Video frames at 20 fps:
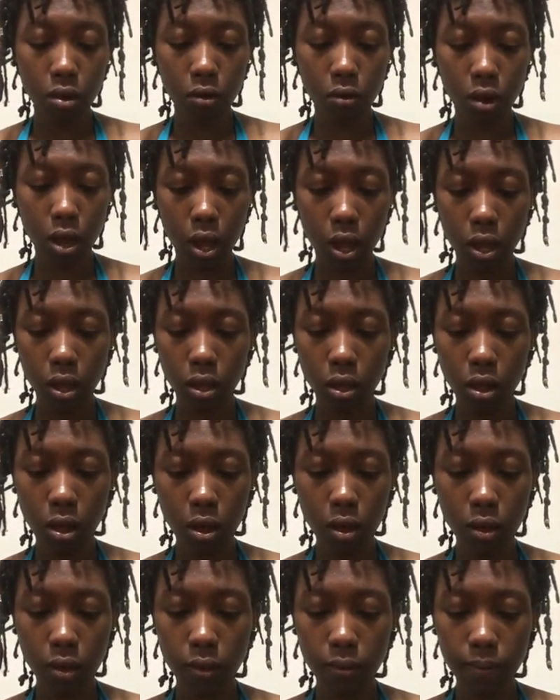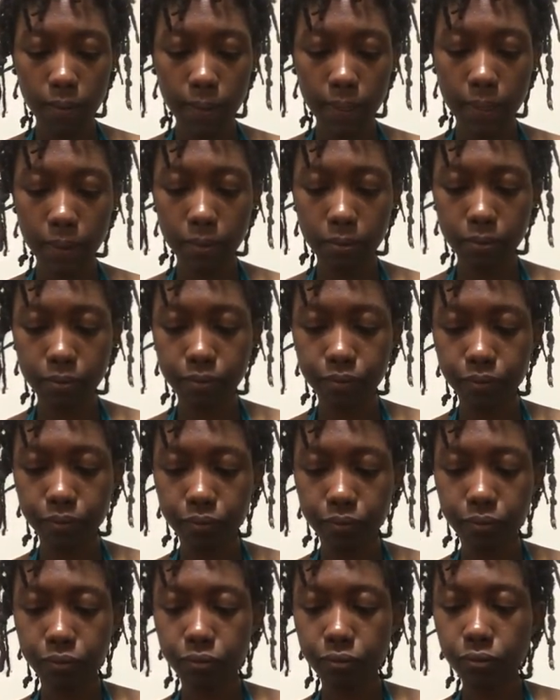Okay.
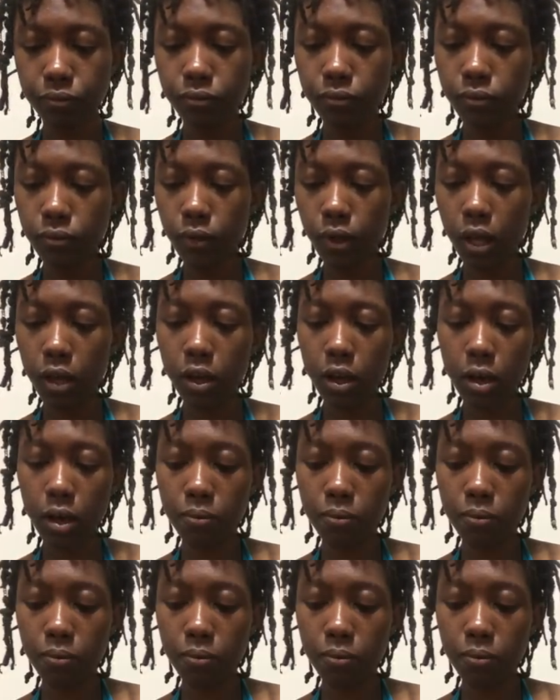A